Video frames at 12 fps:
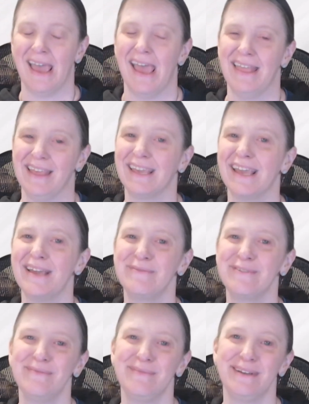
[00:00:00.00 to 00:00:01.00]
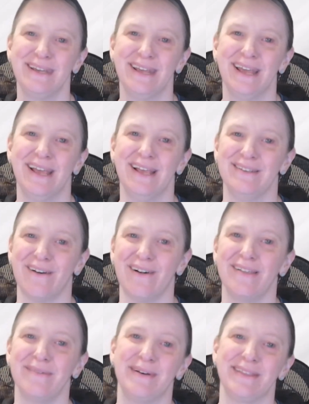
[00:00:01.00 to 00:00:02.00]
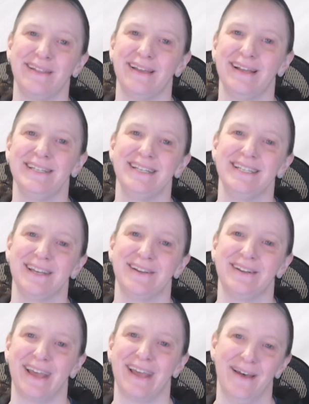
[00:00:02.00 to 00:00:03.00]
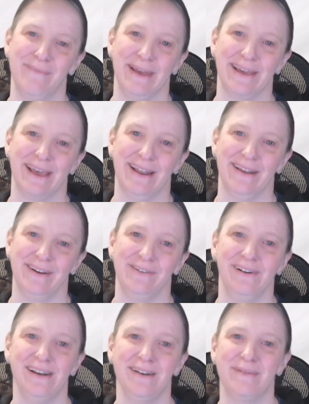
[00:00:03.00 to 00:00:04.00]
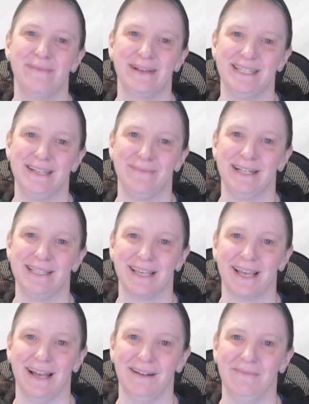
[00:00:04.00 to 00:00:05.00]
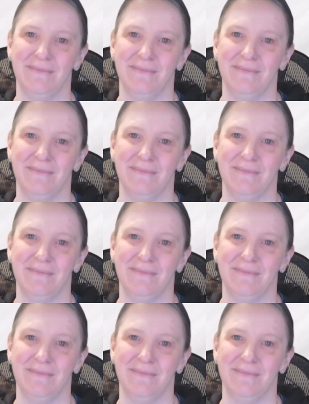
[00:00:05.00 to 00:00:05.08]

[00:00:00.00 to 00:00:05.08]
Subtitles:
And the gamer in me is all about the Legend of Zelda combat kata created by my teammate Scott.